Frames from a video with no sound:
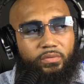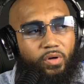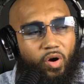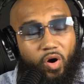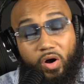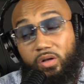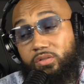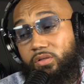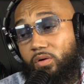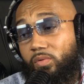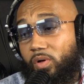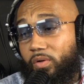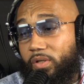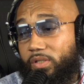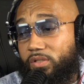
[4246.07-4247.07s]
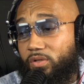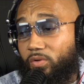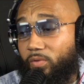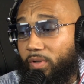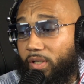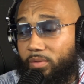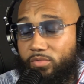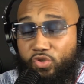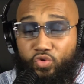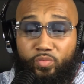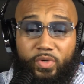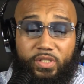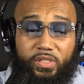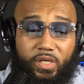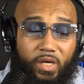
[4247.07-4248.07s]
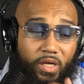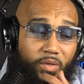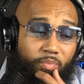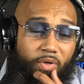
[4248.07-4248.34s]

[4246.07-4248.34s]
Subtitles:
Also on Instagram, Too Much Game